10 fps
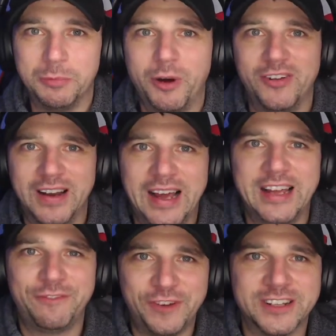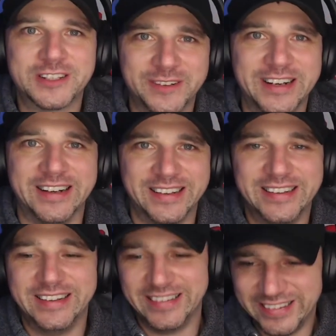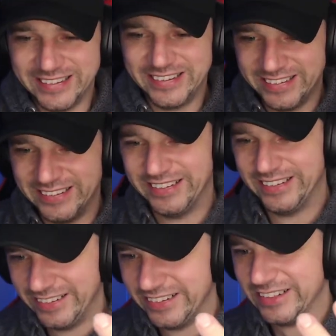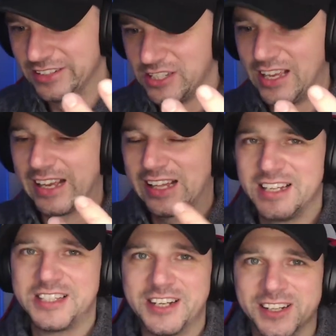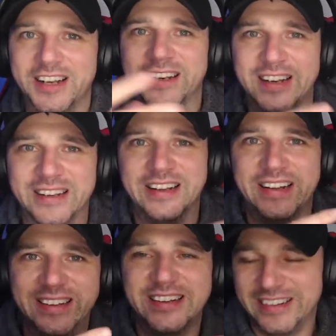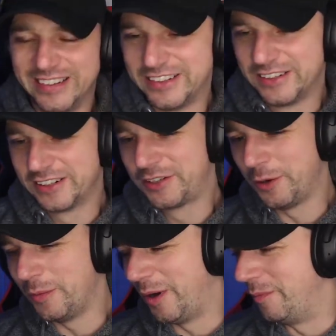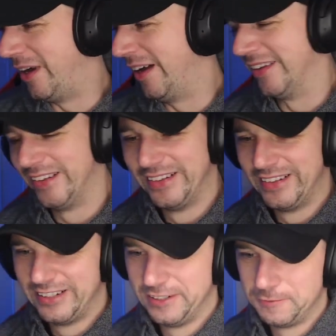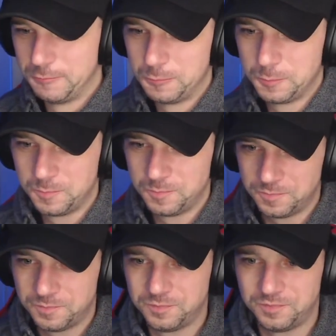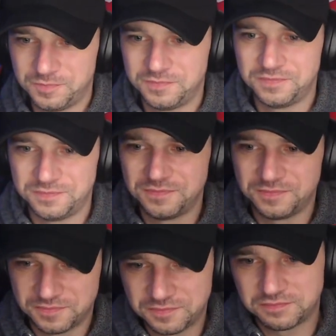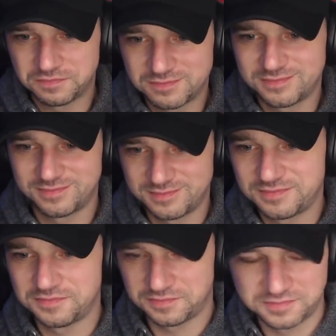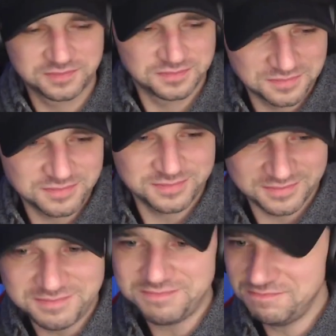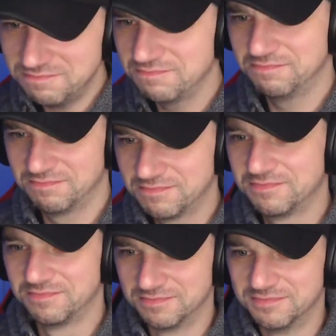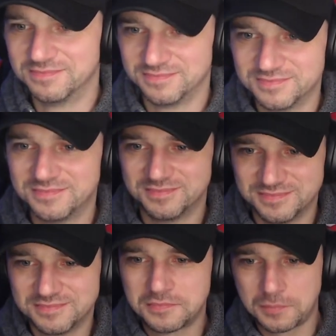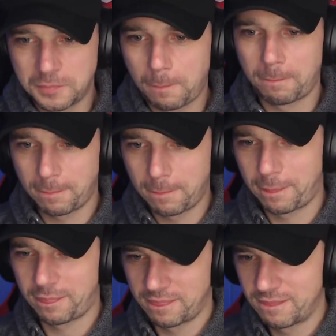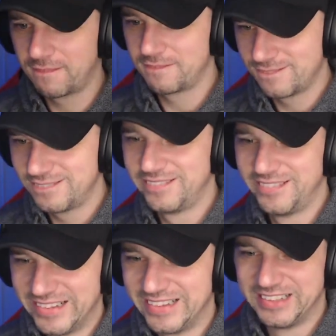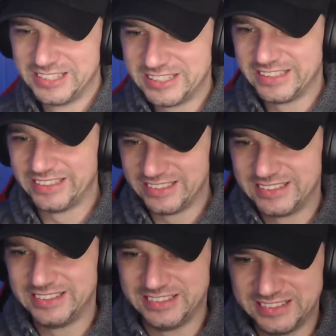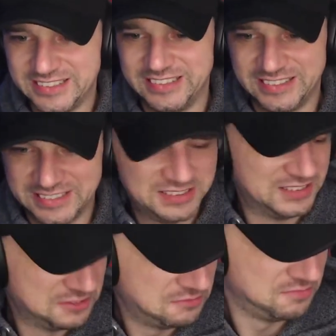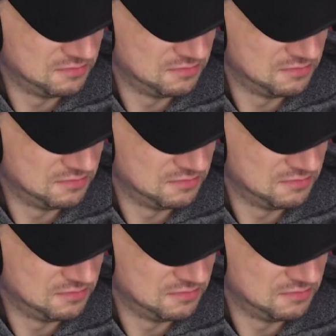of a Latin feel to it. So it's like classical. Like better, come on, man. We got to sing together and spread our love along this lonely land. We got to